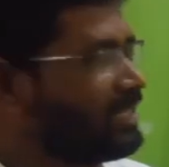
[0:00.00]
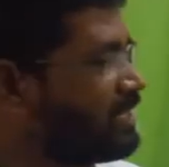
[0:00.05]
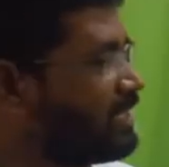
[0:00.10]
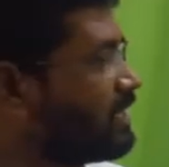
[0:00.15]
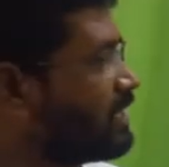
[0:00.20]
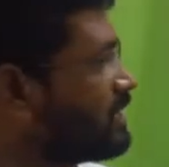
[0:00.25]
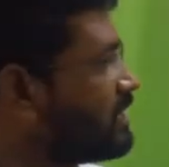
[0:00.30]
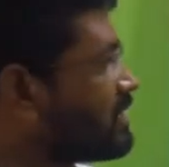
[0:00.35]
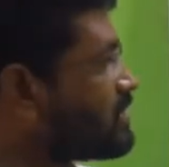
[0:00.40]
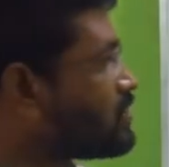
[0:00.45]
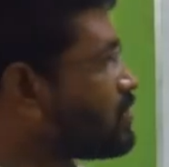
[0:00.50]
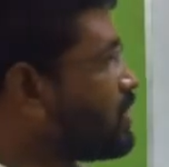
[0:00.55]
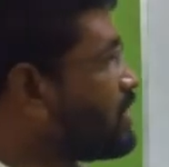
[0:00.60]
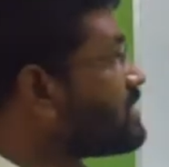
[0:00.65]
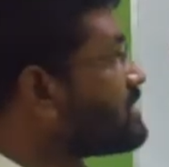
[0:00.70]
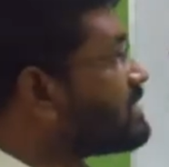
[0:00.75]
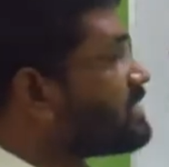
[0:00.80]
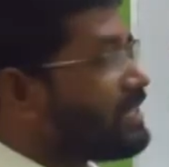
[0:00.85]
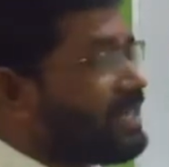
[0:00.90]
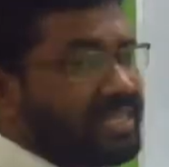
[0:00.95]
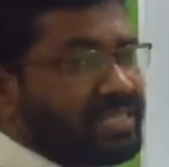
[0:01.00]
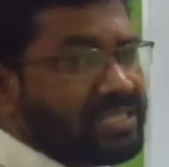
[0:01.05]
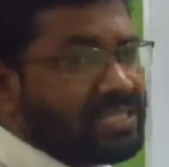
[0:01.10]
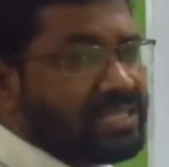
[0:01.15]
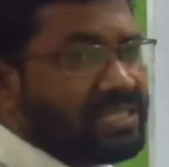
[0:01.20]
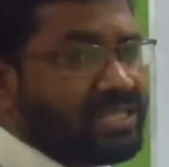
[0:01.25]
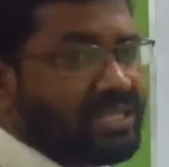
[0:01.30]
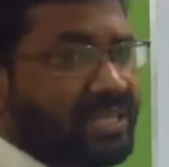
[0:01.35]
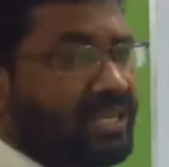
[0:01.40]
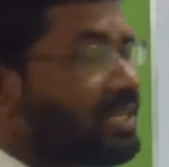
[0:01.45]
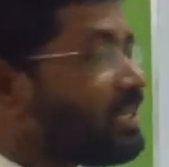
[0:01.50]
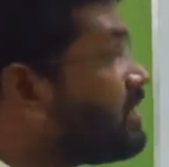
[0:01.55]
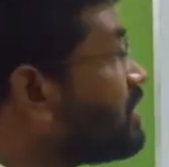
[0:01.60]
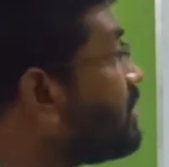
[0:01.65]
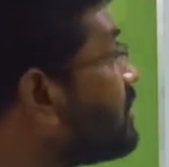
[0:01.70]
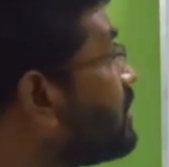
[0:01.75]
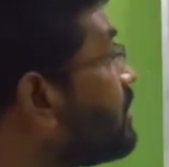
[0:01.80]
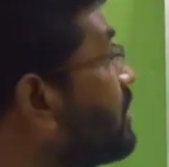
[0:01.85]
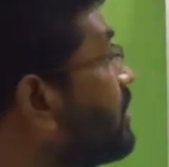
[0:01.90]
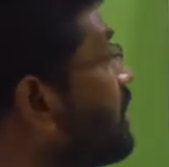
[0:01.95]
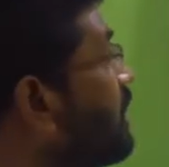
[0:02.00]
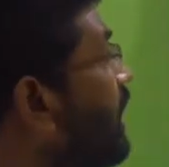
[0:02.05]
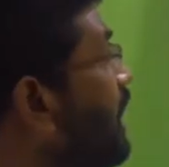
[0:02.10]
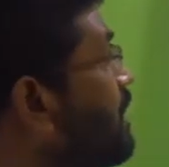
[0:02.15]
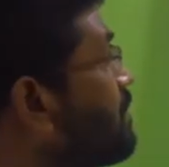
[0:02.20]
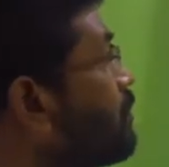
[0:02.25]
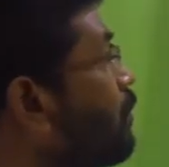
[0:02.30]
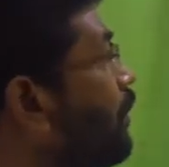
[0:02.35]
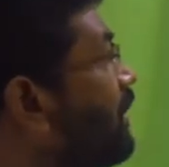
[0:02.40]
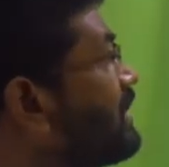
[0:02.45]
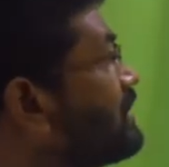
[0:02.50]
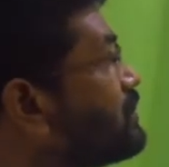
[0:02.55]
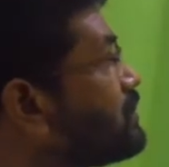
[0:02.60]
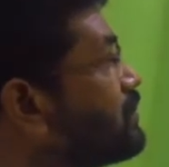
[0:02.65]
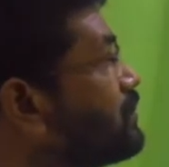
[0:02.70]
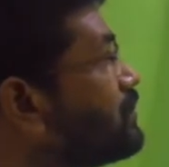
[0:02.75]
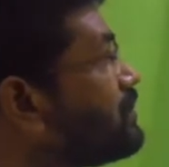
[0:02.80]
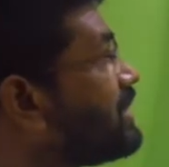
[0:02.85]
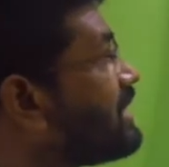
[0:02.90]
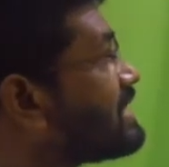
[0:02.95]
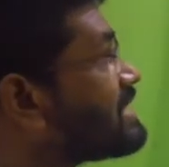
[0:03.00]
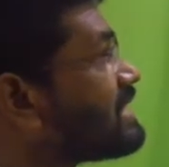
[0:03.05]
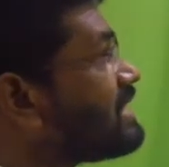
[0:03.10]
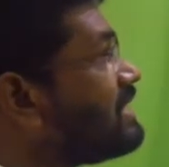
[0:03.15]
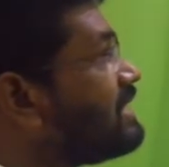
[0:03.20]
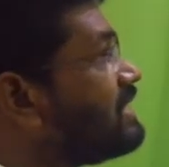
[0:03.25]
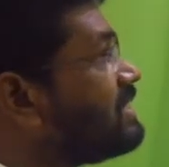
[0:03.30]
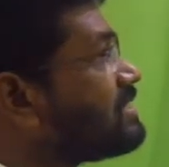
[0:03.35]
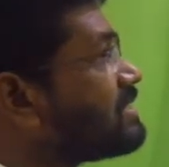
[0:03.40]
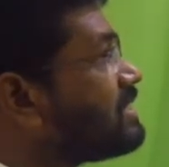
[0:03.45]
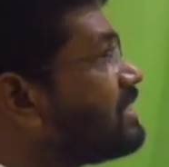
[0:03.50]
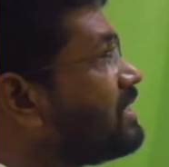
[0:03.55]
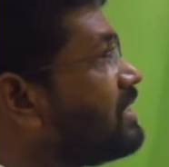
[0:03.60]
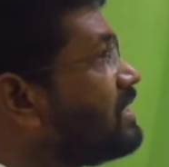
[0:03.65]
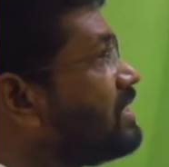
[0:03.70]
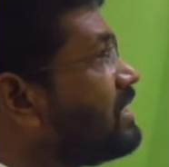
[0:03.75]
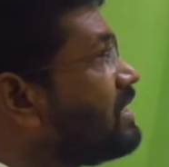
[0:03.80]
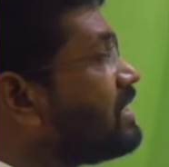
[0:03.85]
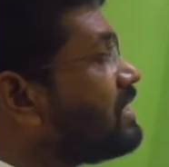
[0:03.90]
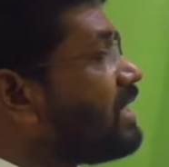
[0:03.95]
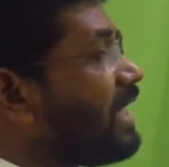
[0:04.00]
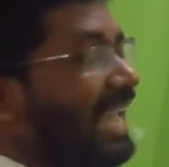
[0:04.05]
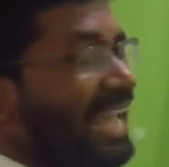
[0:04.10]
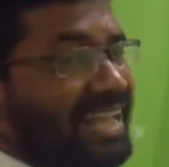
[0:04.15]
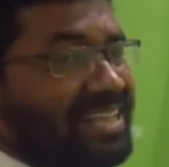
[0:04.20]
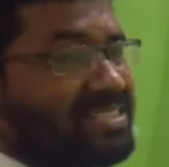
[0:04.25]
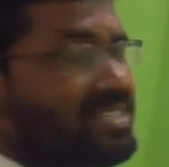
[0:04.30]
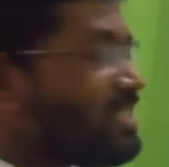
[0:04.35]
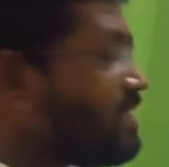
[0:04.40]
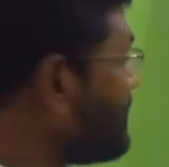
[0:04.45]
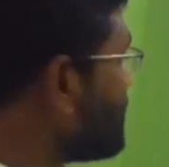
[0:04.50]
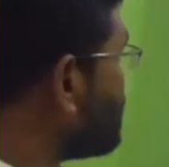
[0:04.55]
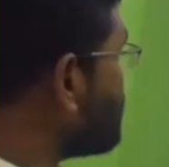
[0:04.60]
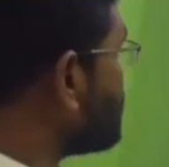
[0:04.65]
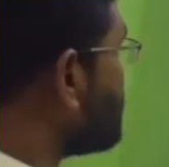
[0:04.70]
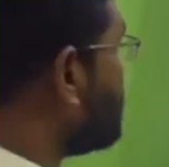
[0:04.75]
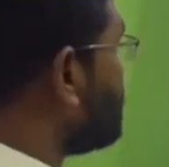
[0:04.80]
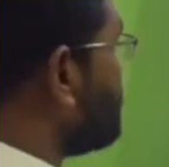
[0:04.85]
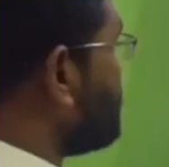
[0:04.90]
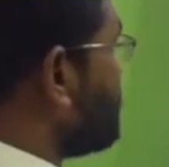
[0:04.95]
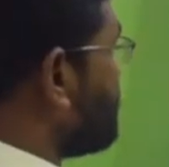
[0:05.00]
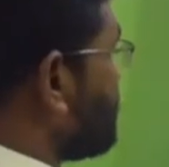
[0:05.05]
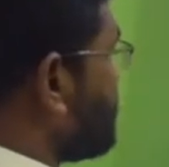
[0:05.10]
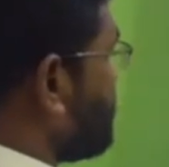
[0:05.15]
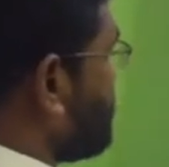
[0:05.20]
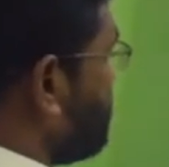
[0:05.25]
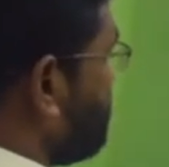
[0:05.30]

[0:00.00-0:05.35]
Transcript: Yes students, next I am going to discuss the exclamatory sentence.